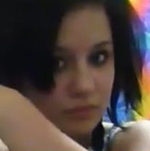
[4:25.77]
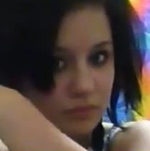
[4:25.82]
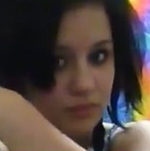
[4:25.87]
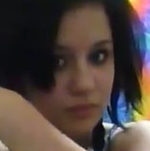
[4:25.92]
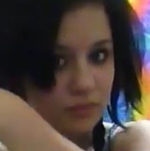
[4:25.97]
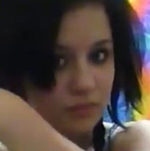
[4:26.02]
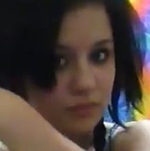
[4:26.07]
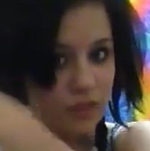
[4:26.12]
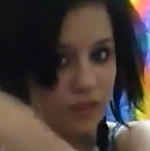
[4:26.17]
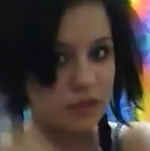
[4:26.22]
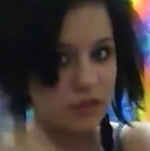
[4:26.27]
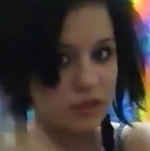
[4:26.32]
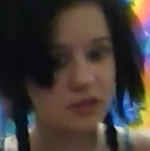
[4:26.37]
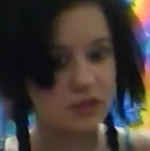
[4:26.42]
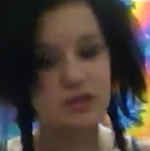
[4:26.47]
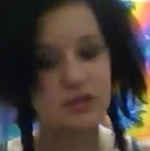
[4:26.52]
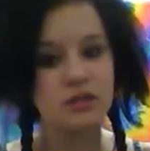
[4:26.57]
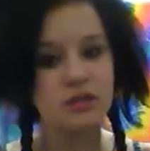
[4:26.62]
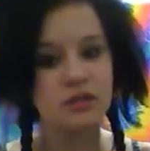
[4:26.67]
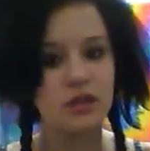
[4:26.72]
Like this, and
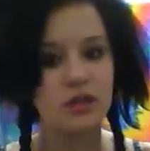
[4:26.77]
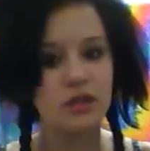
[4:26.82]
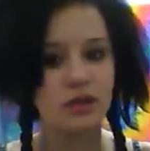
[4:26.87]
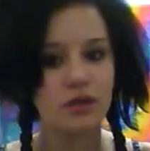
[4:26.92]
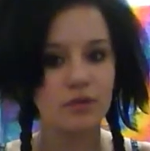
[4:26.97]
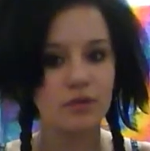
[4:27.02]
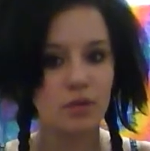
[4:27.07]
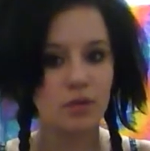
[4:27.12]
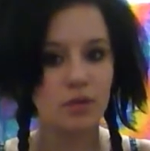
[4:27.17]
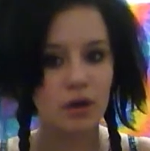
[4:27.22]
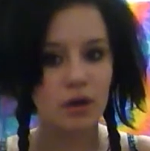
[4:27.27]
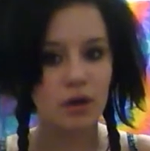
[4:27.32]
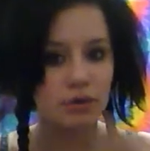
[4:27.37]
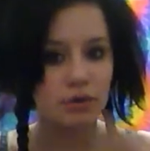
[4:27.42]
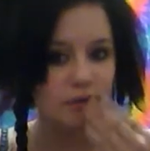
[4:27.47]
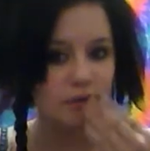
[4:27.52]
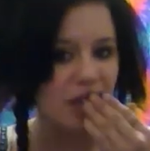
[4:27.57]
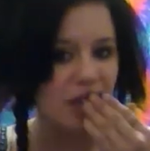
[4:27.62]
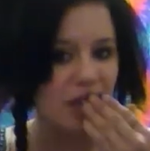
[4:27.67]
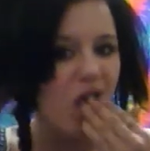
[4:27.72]
since I don't have no water with
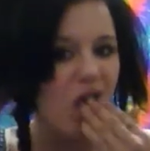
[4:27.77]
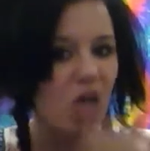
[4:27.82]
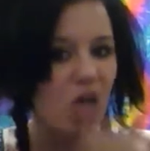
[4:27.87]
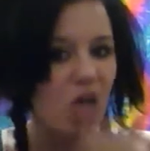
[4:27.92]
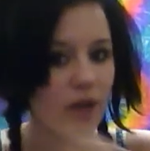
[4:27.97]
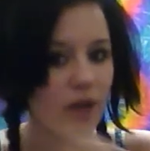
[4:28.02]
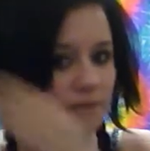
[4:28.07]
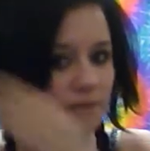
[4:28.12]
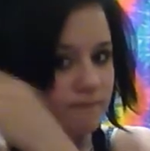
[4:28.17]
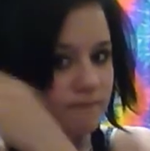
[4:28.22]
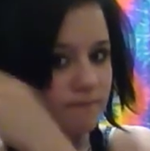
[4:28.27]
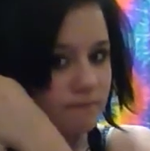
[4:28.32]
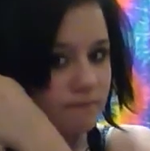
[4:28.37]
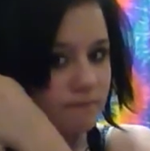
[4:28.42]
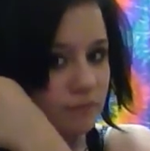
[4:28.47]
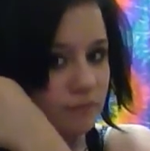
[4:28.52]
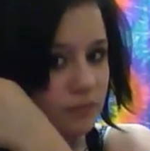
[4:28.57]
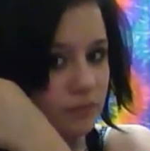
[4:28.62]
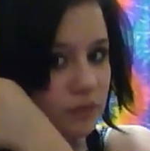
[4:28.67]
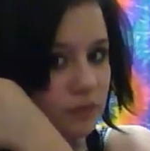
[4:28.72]
me,
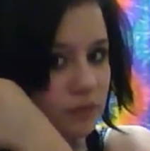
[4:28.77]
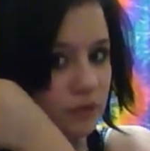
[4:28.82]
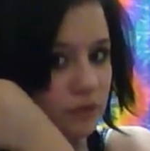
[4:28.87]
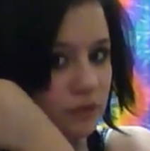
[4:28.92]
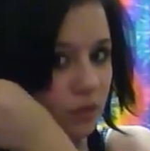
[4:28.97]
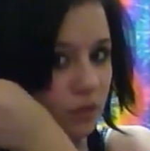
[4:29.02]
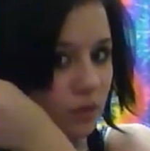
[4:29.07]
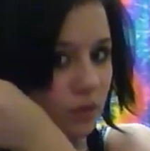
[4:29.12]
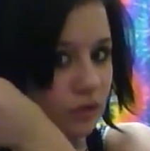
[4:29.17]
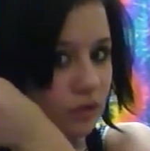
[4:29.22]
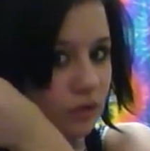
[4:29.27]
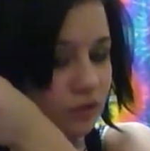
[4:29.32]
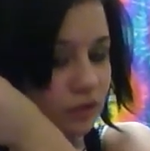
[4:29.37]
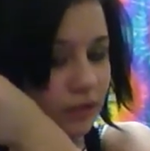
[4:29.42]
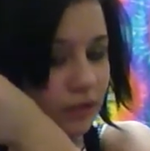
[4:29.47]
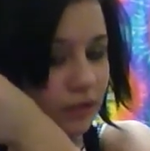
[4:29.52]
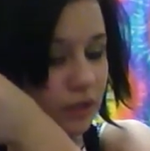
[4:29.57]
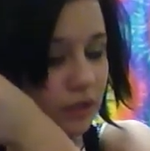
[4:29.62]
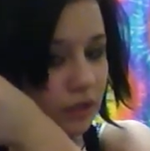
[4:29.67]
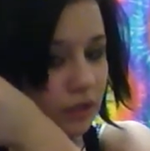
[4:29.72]
or a
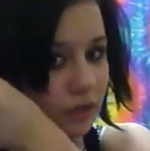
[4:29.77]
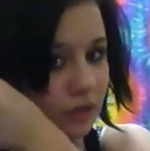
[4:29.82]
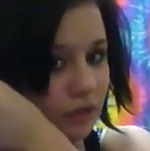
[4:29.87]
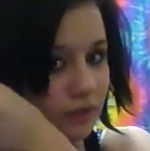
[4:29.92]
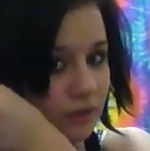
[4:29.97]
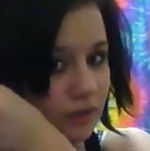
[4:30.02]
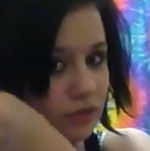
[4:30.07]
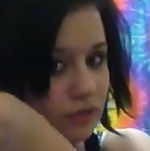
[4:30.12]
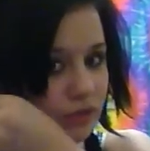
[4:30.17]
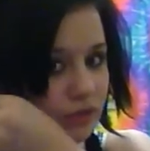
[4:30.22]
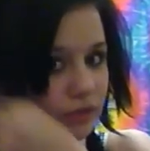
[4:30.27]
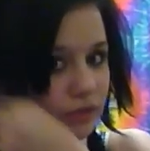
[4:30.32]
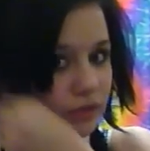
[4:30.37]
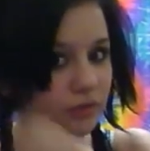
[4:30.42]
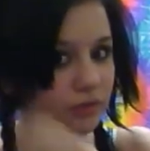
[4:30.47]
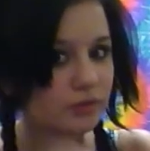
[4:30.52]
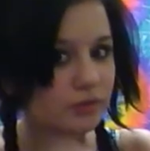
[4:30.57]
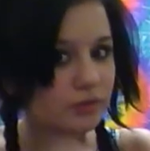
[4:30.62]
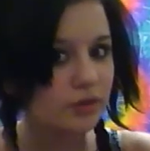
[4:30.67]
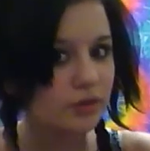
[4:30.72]
straightener. I don't have a straightener with
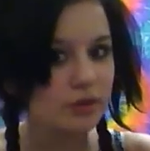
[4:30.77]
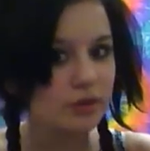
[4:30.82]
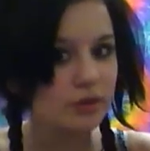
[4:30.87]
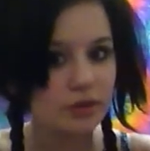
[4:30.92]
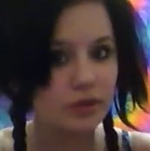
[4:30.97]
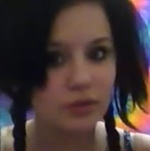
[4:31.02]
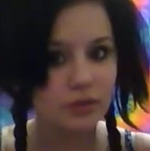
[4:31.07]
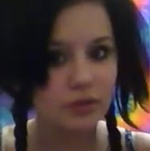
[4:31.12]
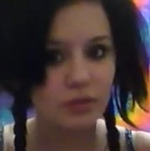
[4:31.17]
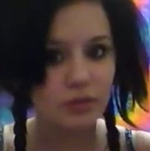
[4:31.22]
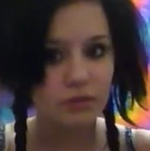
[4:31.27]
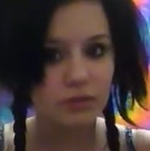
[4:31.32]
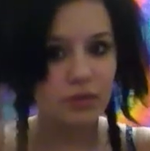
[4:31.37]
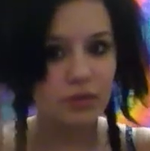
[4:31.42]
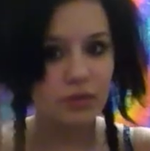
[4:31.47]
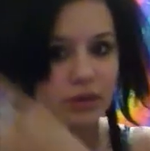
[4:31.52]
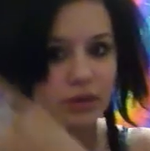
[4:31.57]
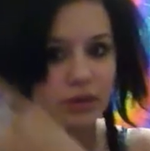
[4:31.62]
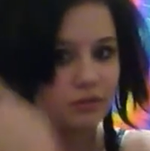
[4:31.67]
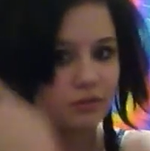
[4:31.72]
me currently. Well, I
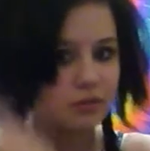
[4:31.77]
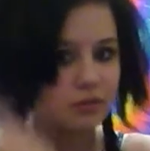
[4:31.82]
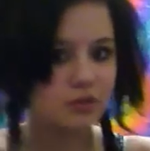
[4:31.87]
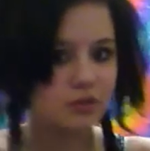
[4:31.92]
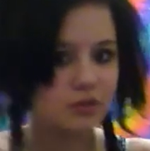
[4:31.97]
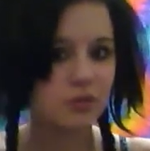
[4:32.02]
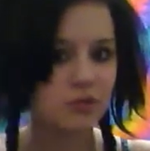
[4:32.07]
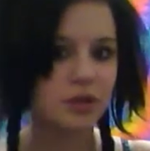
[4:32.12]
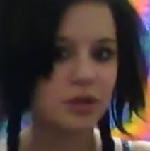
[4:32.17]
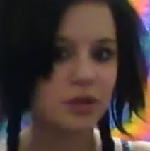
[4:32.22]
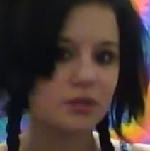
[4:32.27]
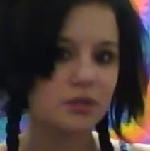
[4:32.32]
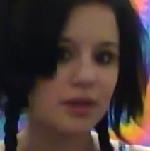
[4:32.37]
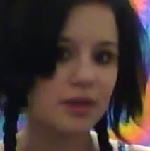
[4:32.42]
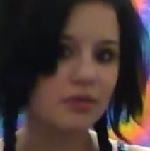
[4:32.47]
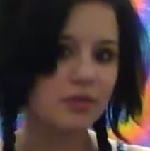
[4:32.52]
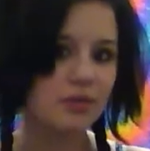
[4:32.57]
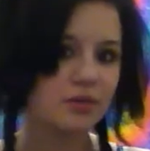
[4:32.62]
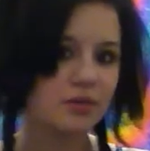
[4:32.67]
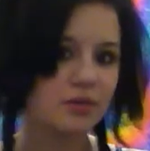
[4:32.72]
could just walk to the
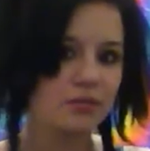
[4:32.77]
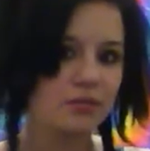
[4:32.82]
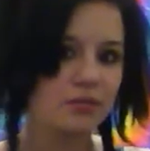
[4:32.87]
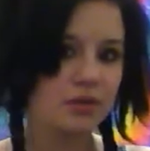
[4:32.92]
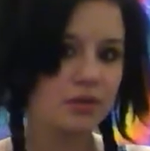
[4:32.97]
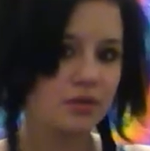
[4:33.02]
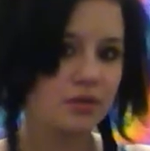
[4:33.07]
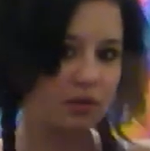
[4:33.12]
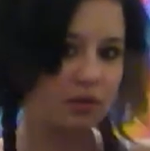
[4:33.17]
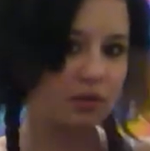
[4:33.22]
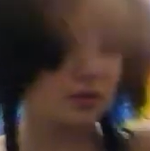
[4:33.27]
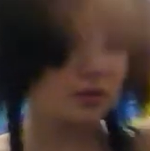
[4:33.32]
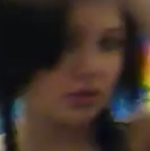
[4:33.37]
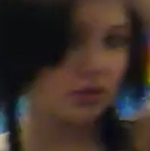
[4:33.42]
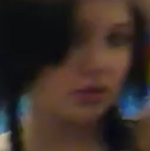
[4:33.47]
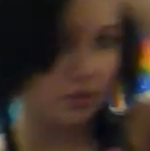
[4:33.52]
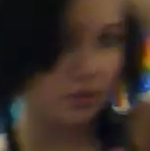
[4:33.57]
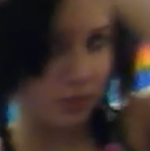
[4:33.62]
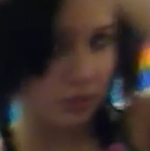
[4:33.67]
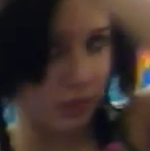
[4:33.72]
bathroom,
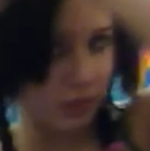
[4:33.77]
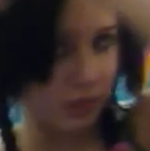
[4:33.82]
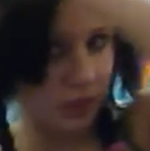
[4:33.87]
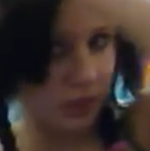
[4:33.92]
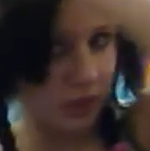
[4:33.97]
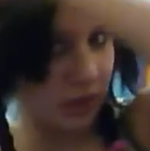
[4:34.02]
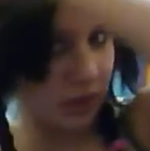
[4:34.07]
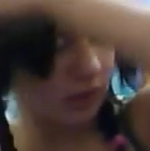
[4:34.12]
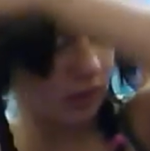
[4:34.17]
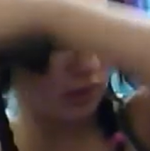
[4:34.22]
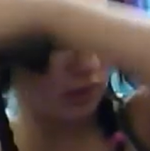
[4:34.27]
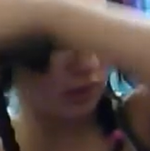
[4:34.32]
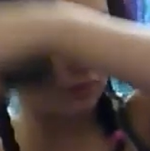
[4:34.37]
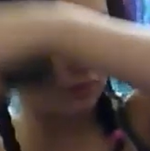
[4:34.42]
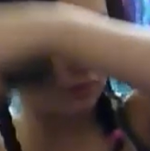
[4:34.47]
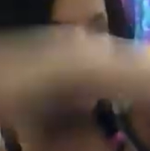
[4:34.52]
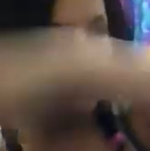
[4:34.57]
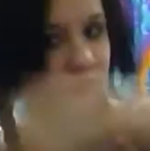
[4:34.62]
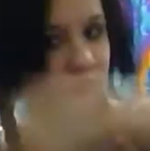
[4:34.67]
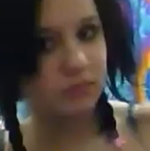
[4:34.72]
but
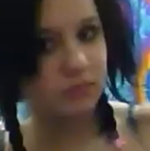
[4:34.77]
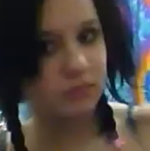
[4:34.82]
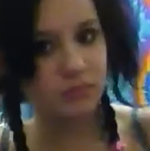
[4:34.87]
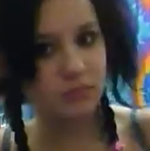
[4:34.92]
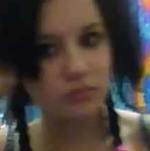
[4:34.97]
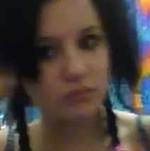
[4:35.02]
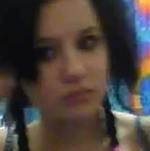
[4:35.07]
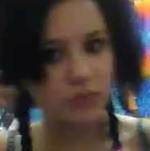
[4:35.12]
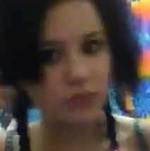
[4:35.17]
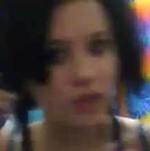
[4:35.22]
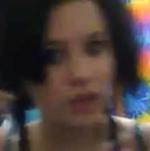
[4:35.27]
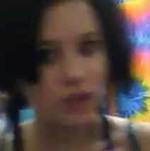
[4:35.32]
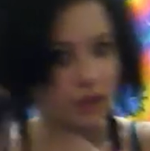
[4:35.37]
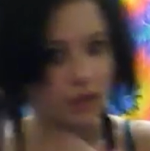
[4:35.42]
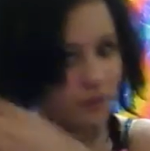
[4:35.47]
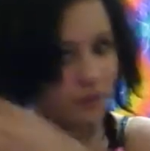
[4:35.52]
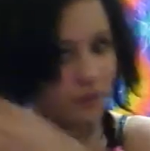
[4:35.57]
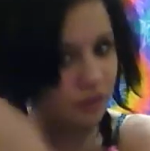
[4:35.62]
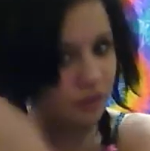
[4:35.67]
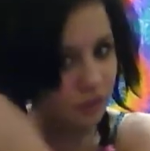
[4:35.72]
kind of in
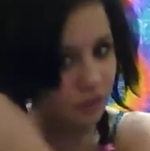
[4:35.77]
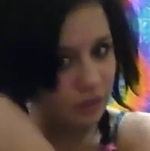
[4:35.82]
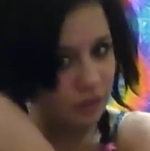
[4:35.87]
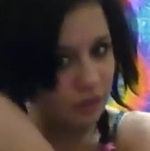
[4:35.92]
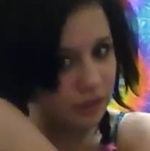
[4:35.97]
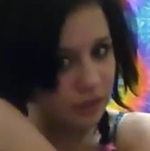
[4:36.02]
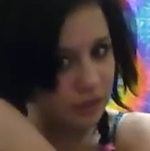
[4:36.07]
a hurry.